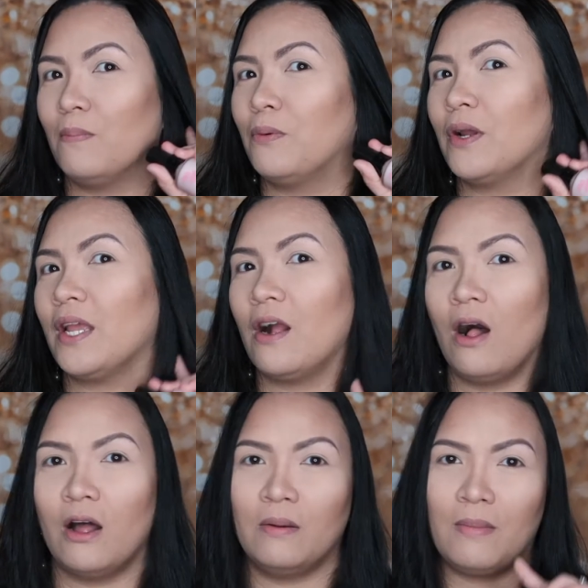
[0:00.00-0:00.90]
putting
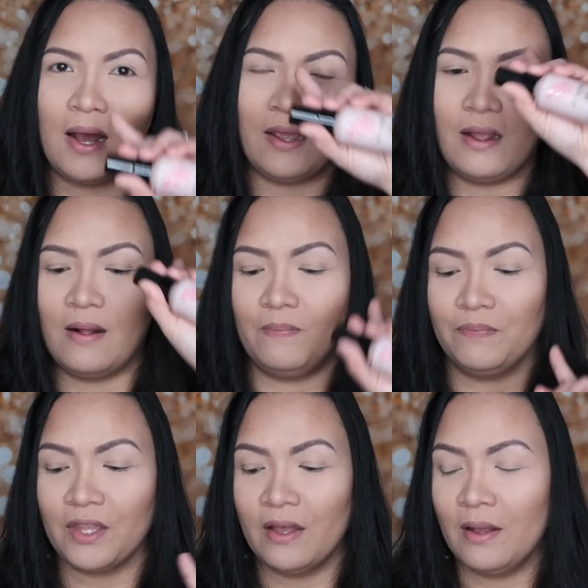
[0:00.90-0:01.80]
on my
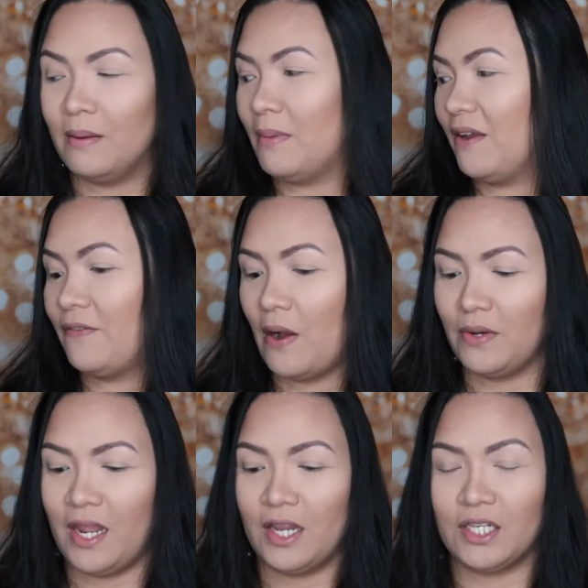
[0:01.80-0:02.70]
my
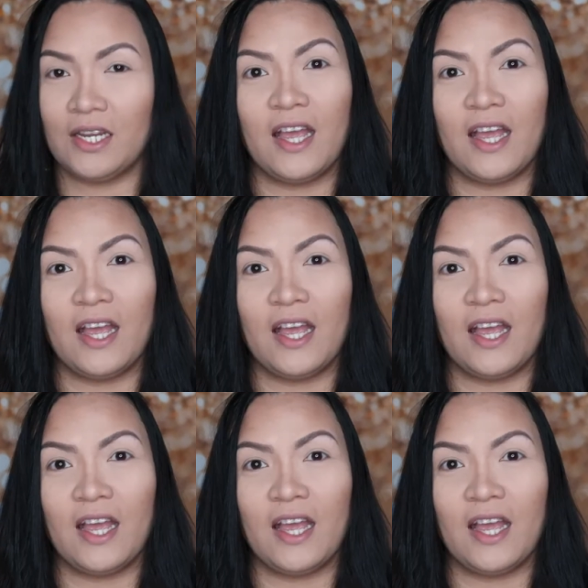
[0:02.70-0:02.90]
foundation.